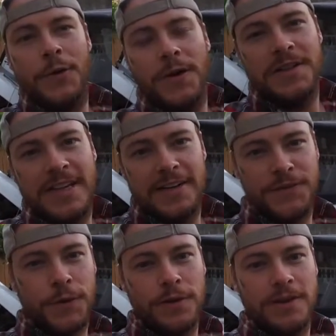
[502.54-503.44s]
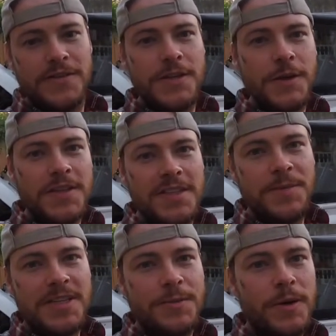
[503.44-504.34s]
we're on day four of soaking some
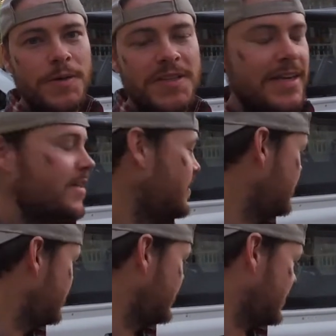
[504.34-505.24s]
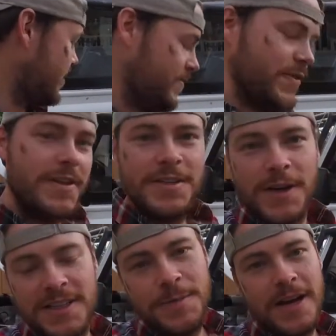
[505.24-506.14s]
of these bolts uh, for the
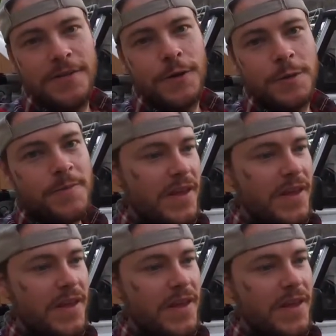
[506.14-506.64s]
exhaust manifold